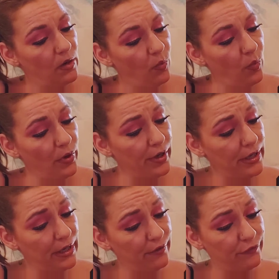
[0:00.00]
We're
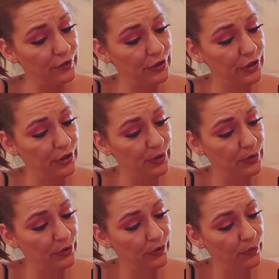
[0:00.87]
here for
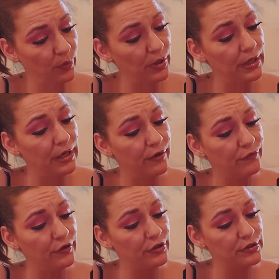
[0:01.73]
you. We're here
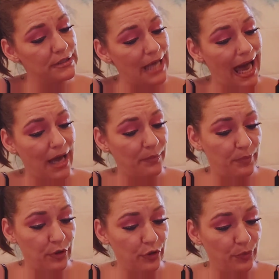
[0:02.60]
for your side
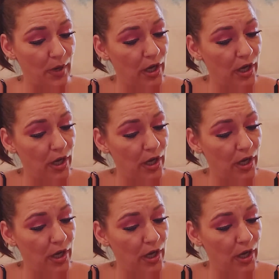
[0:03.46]
boob,